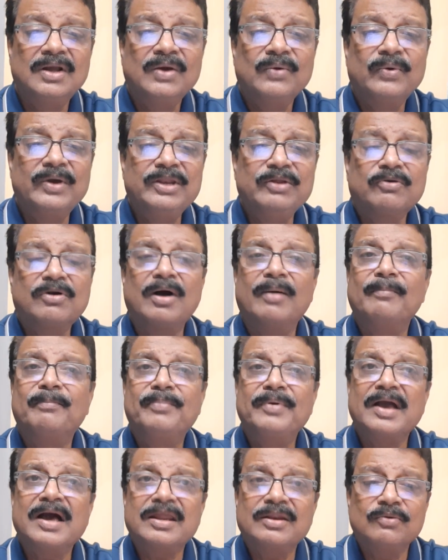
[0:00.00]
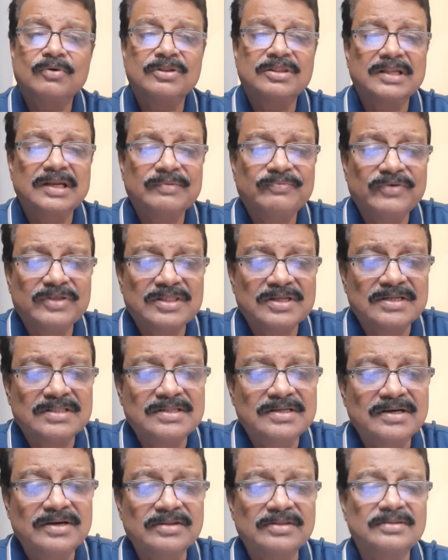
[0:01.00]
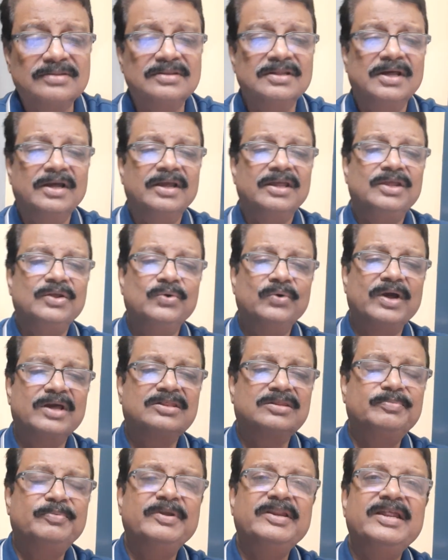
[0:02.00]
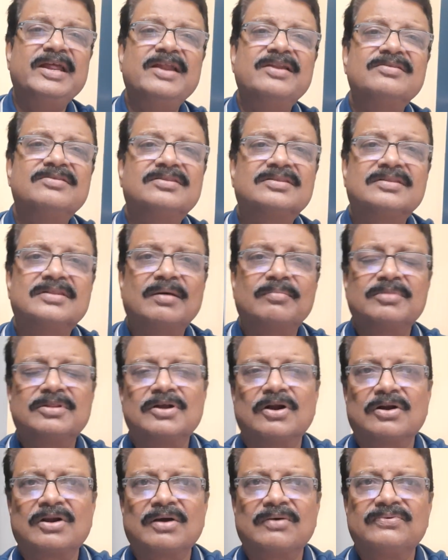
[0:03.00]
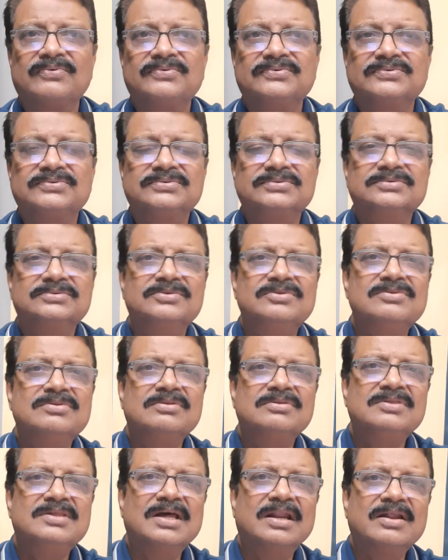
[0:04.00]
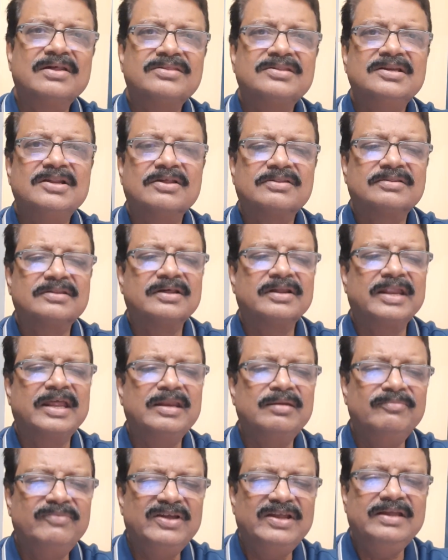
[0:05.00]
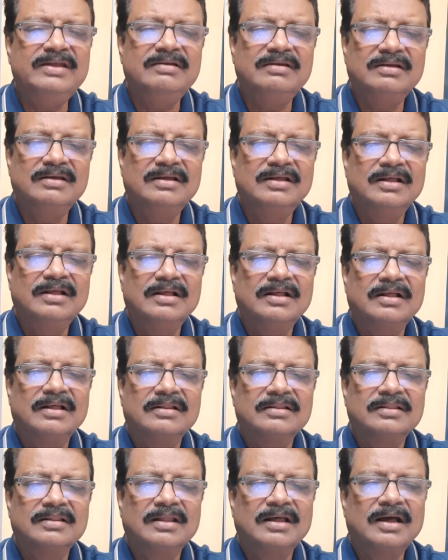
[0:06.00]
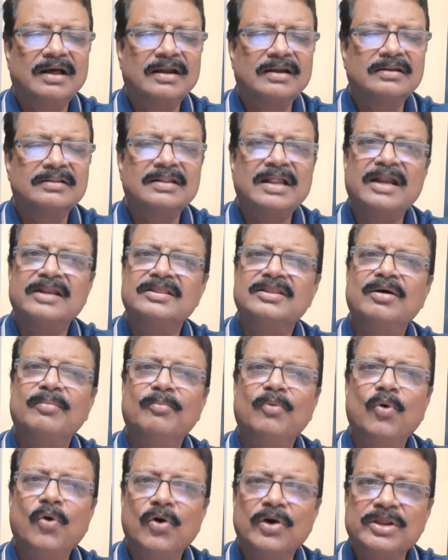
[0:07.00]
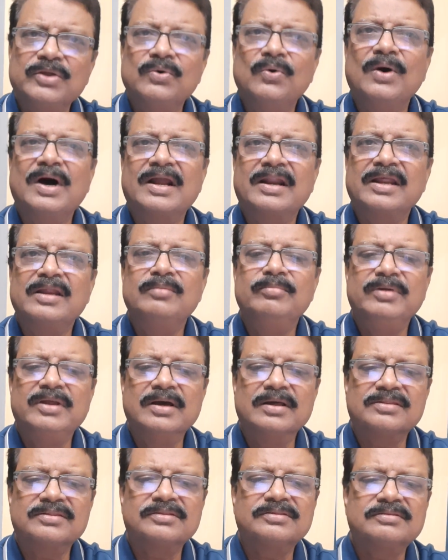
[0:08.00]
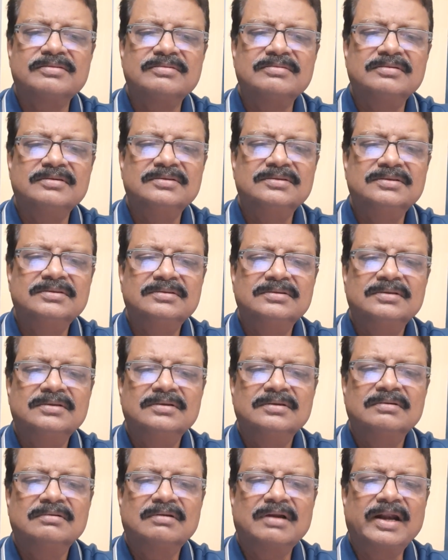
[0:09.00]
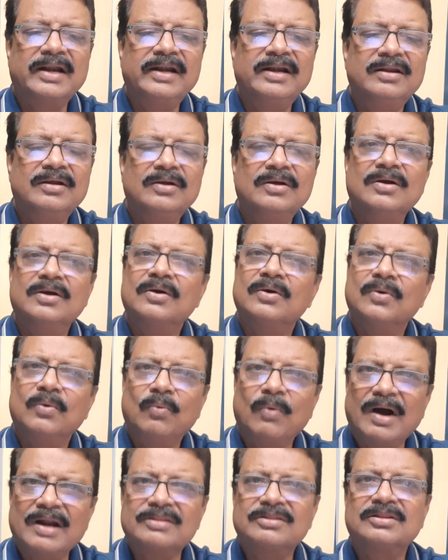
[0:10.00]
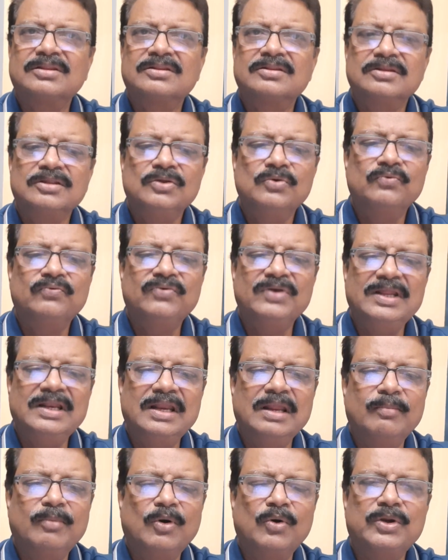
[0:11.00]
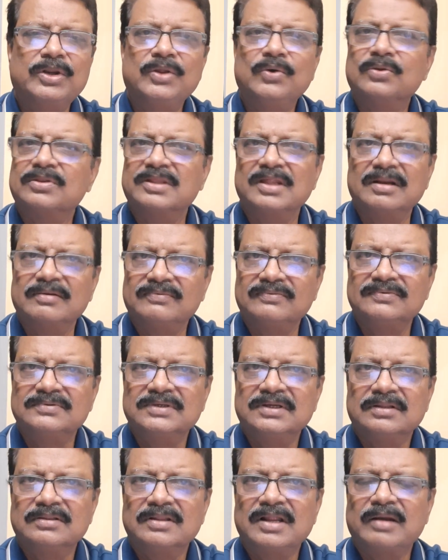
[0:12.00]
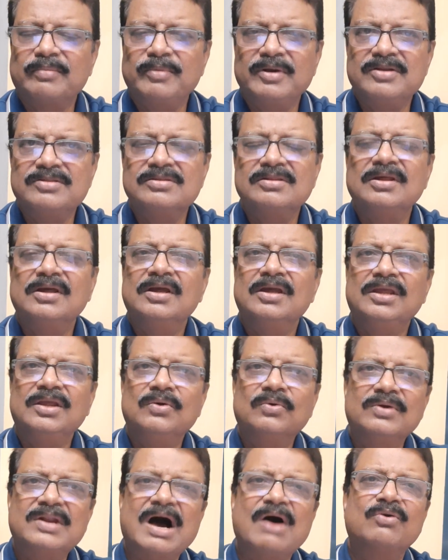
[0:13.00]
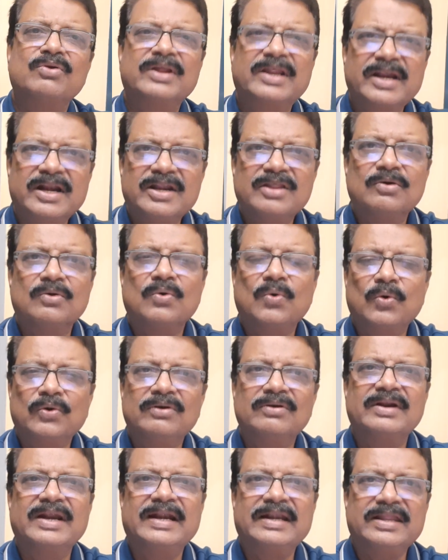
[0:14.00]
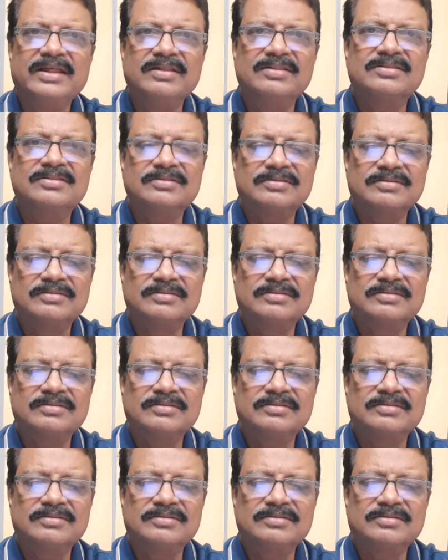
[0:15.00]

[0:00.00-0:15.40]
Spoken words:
When you compare yourself with others, you experience some sort of jealousness or envy, and the more you are envious, right, worse you feel about yourself. That means you downgrade your own ratings.